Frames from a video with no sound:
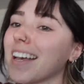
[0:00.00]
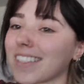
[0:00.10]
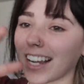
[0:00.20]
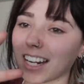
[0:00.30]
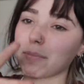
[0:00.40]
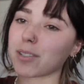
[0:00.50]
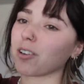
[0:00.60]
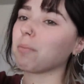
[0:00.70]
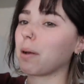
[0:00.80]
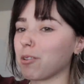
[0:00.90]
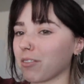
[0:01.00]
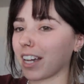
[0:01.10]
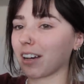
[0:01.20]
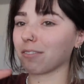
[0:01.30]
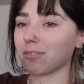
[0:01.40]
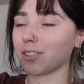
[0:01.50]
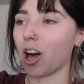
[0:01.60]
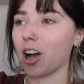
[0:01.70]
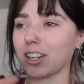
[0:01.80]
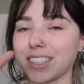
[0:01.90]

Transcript: Second episode of my moving vlog